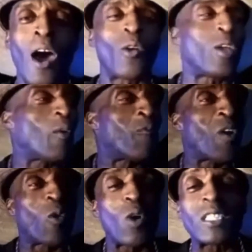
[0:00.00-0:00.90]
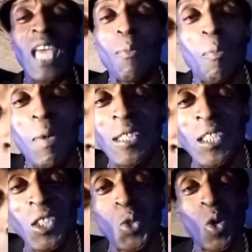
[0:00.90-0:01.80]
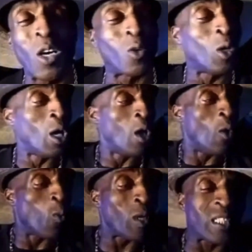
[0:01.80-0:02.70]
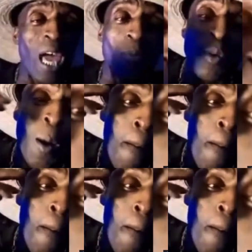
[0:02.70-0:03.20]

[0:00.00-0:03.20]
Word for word: I don't give what type of medicine you on, what type of